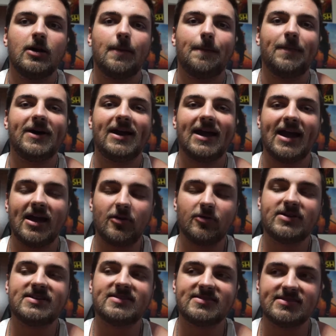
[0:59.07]
but how
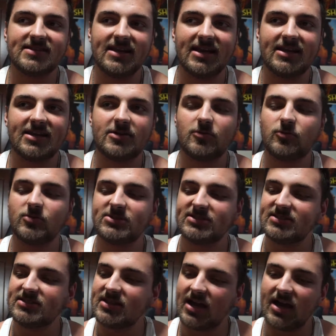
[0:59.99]
he said it
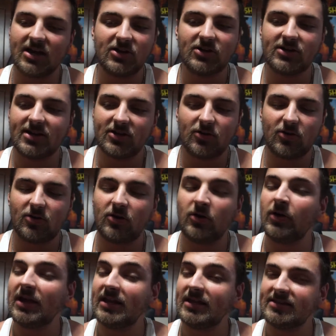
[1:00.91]
was not good at
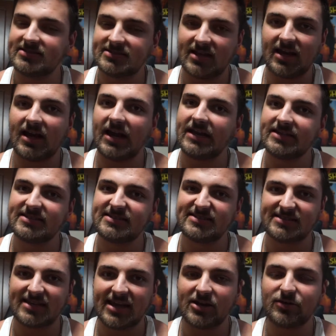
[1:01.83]
all, and it's kind of
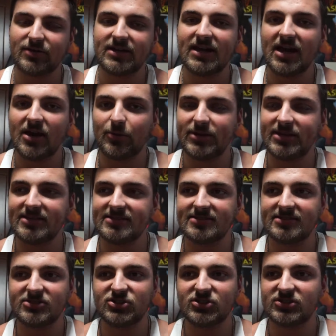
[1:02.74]
scary how
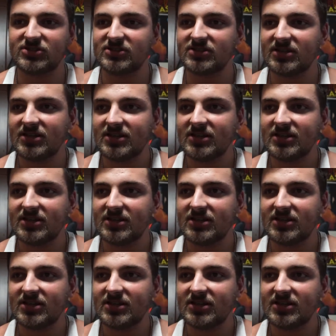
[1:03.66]
he's just